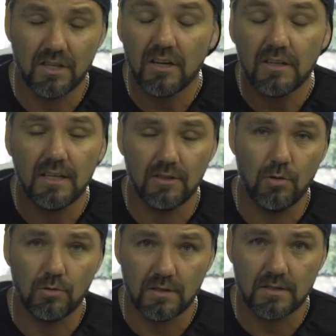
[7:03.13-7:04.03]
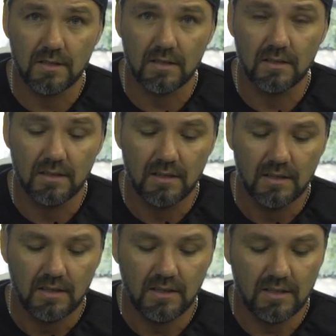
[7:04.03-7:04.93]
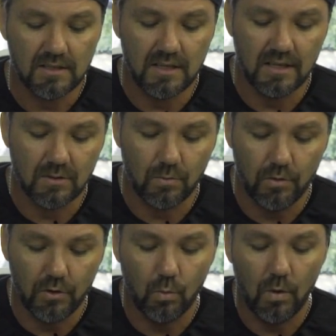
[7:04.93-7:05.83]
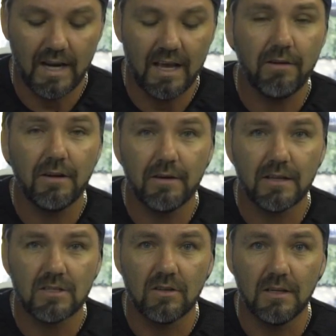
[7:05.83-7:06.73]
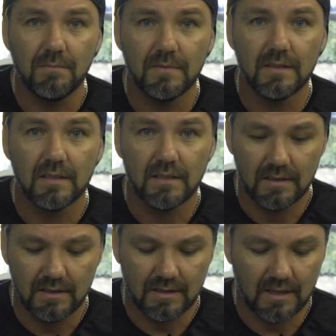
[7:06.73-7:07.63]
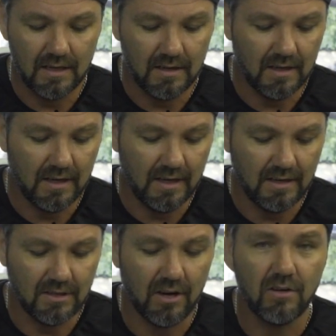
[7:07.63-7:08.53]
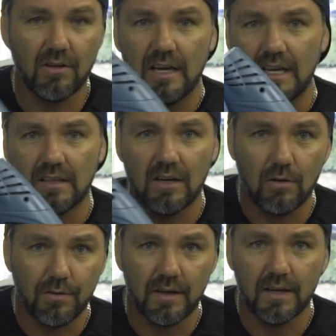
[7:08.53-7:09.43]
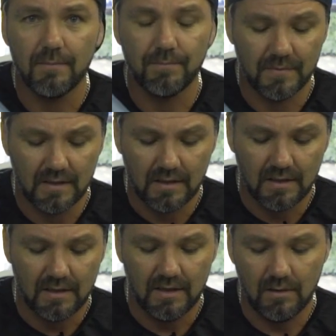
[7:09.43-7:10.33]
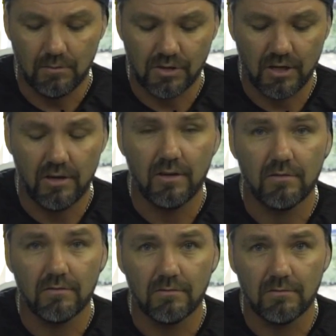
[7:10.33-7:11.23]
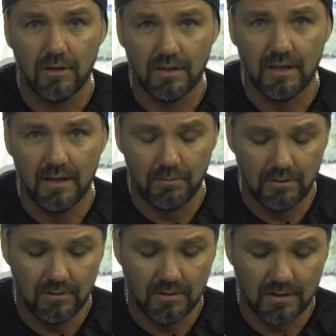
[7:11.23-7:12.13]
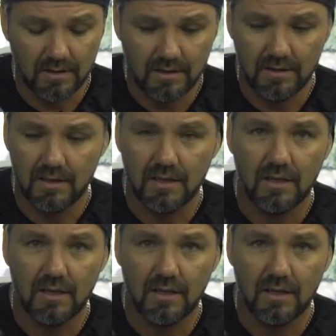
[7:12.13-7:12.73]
You don't need to cook this thing. You just need to work one area at a time, okay? And don't heat the whole thing up. And I will show you right now how we do this, okay?